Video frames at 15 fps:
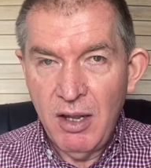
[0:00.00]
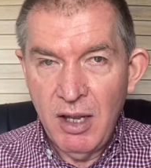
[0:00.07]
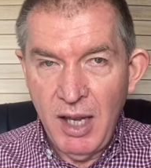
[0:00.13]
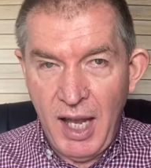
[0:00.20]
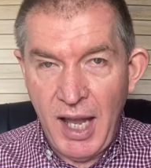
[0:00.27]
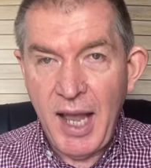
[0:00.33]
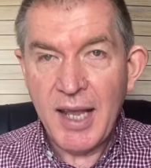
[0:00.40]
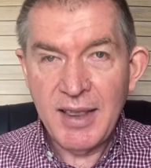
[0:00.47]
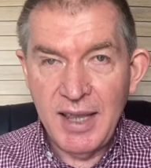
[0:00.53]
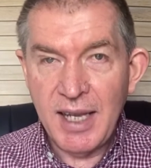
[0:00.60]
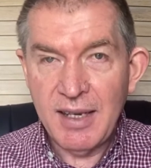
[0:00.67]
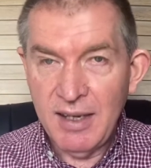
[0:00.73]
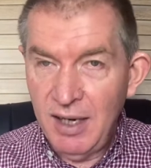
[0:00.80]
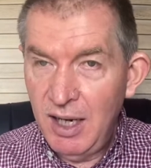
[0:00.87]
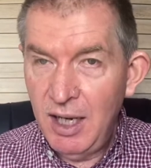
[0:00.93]
at
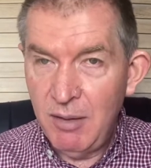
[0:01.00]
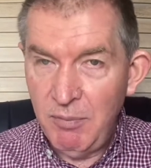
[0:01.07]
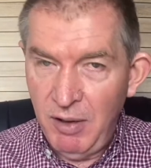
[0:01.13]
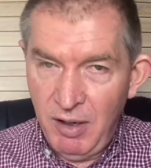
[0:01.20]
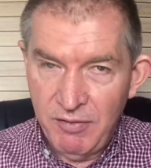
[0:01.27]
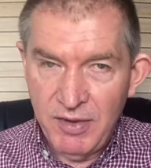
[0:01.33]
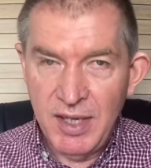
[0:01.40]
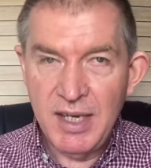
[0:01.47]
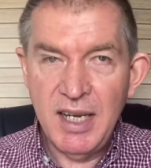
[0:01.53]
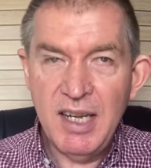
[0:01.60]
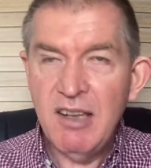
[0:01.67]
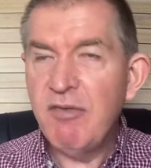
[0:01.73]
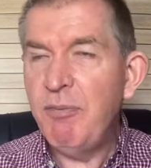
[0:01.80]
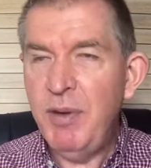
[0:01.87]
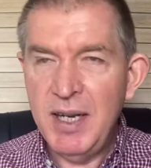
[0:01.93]
that time of the day
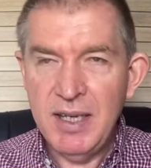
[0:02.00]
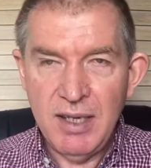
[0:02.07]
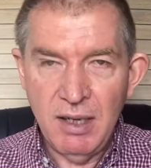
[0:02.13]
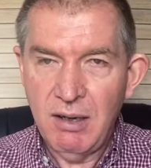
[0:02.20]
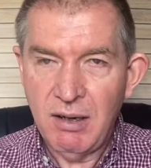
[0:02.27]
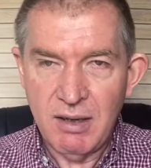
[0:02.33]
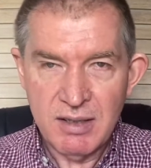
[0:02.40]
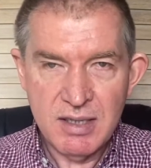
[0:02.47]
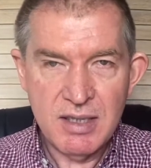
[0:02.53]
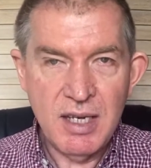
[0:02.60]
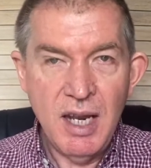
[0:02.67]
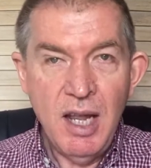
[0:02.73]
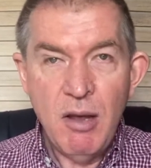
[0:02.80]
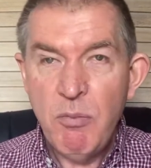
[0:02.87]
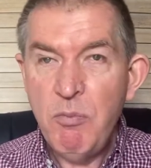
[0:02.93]
of Pentecost.
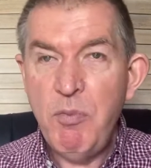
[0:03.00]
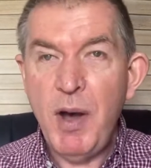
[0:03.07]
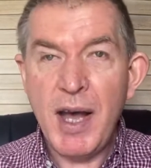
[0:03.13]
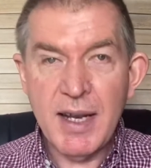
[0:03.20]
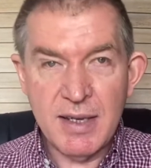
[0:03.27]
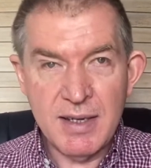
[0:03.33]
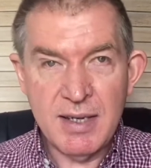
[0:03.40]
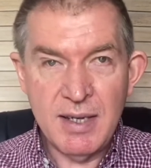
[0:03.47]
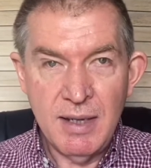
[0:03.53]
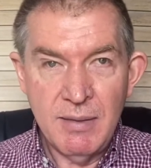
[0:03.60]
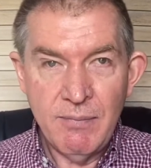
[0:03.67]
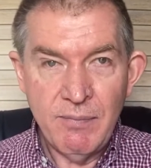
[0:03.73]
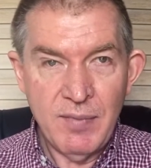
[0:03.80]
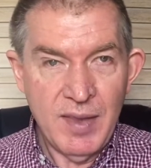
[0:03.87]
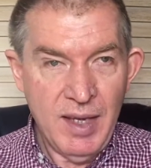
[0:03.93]
But
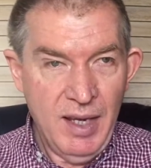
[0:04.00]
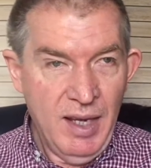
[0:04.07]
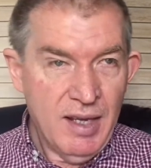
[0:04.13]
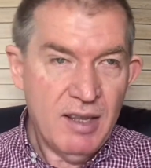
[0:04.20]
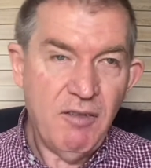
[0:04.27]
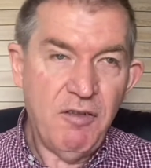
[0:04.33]
the